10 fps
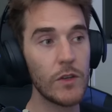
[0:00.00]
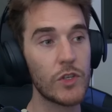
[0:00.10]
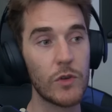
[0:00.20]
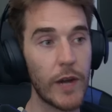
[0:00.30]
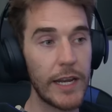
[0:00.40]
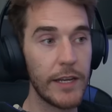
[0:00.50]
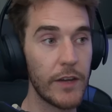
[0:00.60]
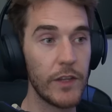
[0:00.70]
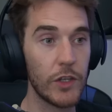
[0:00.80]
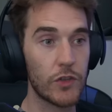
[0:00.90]
so writing
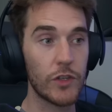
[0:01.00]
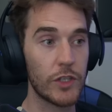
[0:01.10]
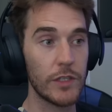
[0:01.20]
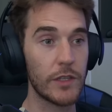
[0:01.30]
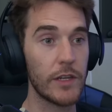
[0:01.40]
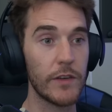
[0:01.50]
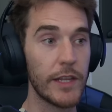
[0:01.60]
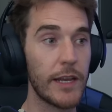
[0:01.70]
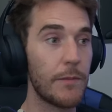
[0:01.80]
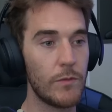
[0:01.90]
down the instructions there and
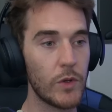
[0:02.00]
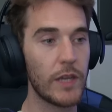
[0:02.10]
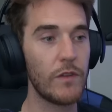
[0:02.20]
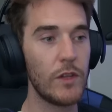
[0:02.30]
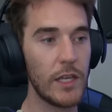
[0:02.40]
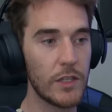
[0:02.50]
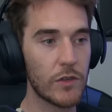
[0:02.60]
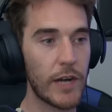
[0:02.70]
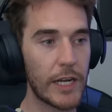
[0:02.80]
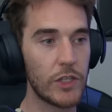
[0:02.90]
then. But given the
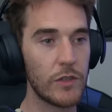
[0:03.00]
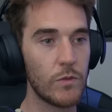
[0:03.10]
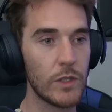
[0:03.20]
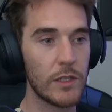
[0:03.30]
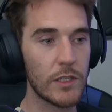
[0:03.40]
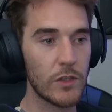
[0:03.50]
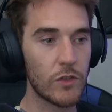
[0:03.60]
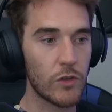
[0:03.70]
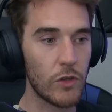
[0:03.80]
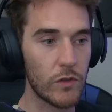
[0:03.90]
interaction with this
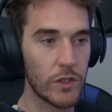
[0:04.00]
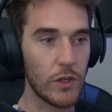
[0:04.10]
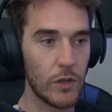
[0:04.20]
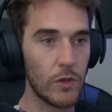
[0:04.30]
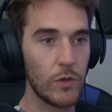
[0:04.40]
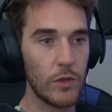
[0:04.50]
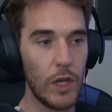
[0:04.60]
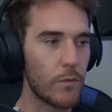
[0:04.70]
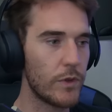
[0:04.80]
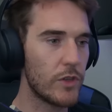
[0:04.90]
controller as a whole,
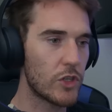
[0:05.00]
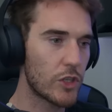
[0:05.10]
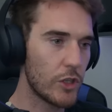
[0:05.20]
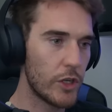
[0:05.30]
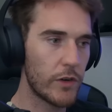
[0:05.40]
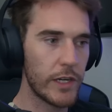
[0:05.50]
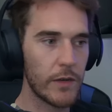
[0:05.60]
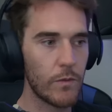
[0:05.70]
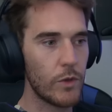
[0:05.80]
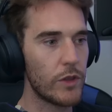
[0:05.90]
with the
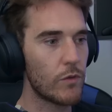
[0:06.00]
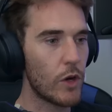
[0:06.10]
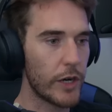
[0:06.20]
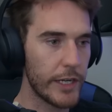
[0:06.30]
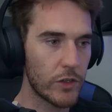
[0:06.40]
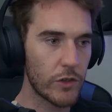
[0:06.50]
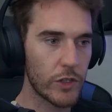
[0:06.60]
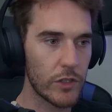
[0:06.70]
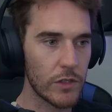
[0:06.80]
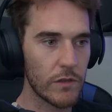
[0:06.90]
slurring, with the wrong
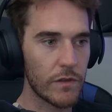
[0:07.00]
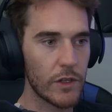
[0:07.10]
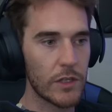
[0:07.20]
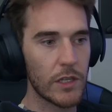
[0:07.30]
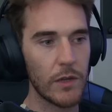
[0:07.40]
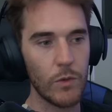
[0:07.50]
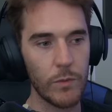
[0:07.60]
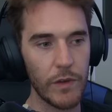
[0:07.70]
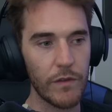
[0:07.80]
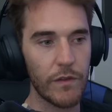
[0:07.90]
instructions at first, it
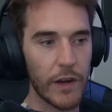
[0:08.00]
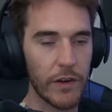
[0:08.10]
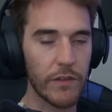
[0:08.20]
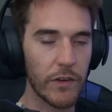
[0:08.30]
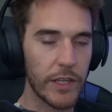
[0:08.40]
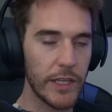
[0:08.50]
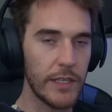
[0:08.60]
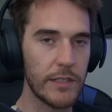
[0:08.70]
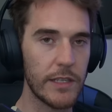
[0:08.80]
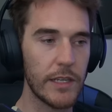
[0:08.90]
would be very, very
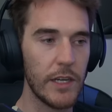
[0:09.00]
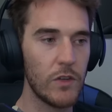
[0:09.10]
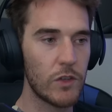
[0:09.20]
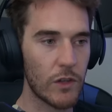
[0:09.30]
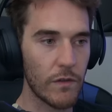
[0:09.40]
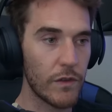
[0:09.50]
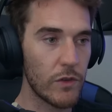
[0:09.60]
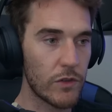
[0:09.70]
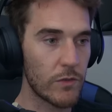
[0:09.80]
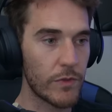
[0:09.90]
easy to
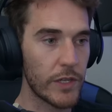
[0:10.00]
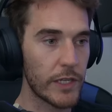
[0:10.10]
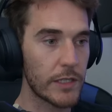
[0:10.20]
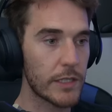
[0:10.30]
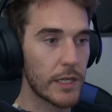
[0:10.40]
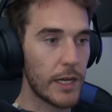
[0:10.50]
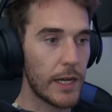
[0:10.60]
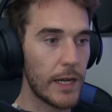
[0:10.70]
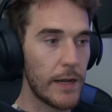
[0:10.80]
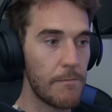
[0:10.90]
confuse some things.
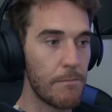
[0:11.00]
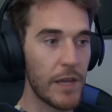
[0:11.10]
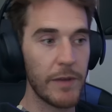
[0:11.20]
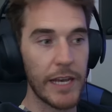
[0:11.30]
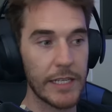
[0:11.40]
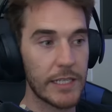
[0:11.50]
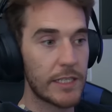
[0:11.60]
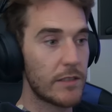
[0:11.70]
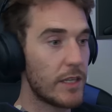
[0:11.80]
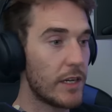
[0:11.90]
Um, maybe
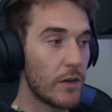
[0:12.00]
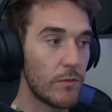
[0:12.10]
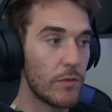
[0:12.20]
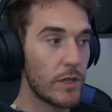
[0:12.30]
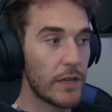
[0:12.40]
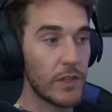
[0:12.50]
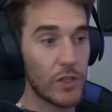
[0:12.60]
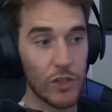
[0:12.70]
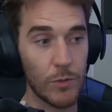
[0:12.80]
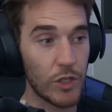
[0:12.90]
that's, you know, giving
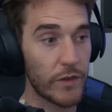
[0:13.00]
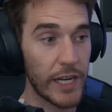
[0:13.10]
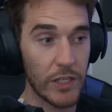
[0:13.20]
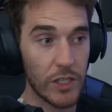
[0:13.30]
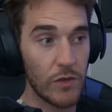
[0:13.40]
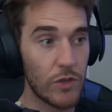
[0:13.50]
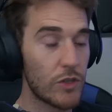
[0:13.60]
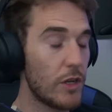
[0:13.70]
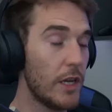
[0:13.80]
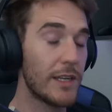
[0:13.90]
too much of an
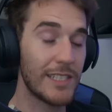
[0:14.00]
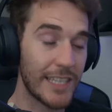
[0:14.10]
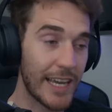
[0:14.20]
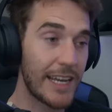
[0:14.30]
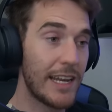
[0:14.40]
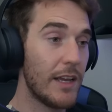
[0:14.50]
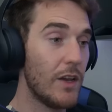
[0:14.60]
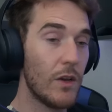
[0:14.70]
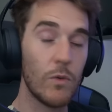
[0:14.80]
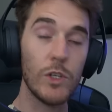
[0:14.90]
excuse, because again,
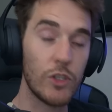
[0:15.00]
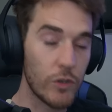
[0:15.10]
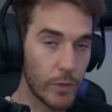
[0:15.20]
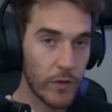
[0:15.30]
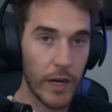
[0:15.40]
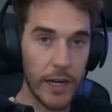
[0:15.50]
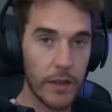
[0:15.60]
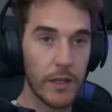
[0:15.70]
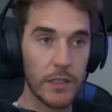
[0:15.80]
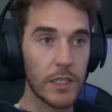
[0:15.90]
we should be writing
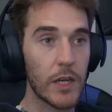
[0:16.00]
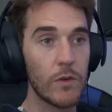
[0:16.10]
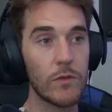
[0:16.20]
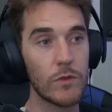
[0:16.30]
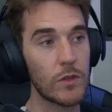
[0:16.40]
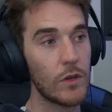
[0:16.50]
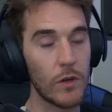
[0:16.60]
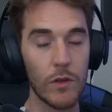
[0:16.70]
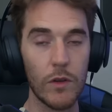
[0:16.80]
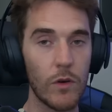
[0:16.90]
things down. It's
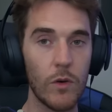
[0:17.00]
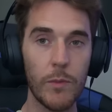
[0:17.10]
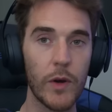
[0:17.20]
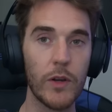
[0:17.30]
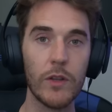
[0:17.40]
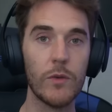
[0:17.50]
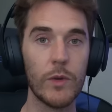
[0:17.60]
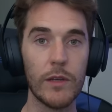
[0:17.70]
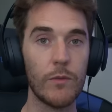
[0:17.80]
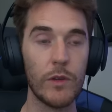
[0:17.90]
the, the whole point that
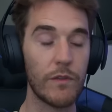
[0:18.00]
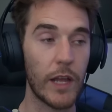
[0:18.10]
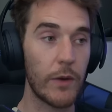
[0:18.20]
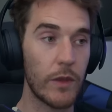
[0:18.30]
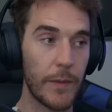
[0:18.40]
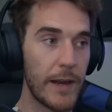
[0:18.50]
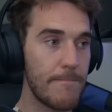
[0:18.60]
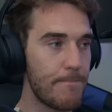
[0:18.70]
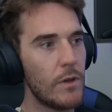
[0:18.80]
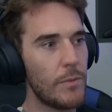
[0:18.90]
we, we fly with a pen.
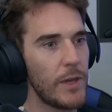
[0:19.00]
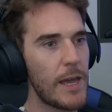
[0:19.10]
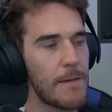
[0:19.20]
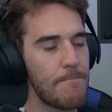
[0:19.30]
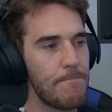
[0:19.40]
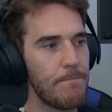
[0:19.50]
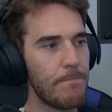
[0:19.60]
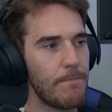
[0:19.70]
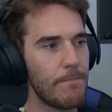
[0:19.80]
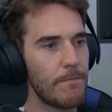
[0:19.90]
But yeah,
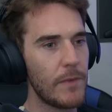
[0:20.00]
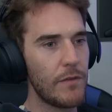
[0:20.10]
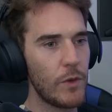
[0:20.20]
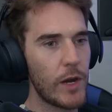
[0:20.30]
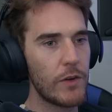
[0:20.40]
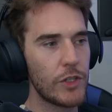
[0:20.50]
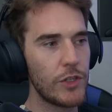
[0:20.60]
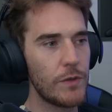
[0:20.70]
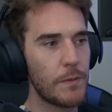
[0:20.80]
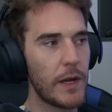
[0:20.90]
if you are a
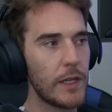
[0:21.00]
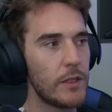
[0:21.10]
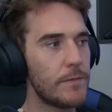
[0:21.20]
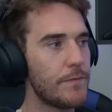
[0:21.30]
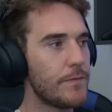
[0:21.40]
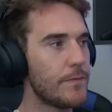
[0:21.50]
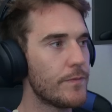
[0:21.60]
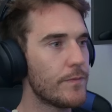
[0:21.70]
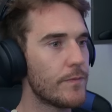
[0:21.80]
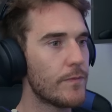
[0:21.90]
student pilot
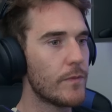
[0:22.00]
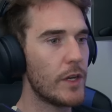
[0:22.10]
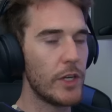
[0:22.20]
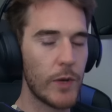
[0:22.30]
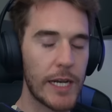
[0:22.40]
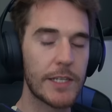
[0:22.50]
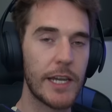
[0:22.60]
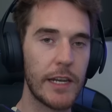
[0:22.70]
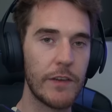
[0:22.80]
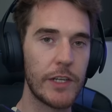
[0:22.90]
and you are
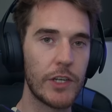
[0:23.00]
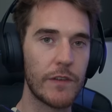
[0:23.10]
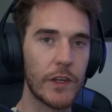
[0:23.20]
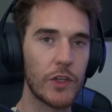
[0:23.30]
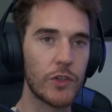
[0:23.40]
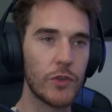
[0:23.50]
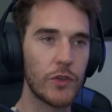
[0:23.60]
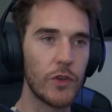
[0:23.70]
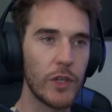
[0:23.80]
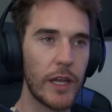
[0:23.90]
scared of air traffic control,
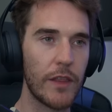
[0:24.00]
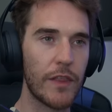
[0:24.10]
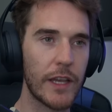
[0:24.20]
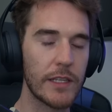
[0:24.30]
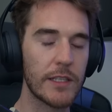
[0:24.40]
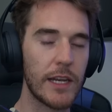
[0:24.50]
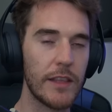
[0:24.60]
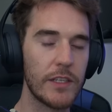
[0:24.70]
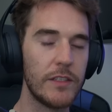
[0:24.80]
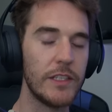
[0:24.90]
don't let things like
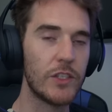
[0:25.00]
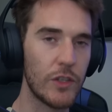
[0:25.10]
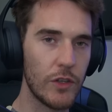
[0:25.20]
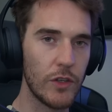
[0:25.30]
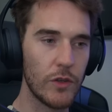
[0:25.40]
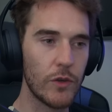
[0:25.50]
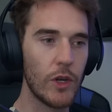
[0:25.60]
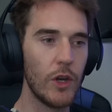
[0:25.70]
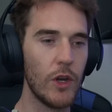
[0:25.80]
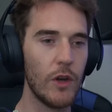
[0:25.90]
this deter you
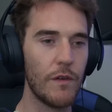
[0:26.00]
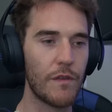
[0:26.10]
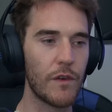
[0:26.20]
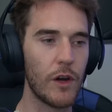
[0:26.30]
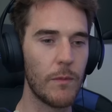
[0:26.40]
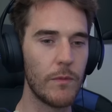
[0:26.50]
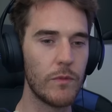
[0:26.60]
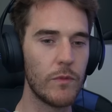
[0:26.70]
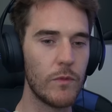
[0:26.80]
from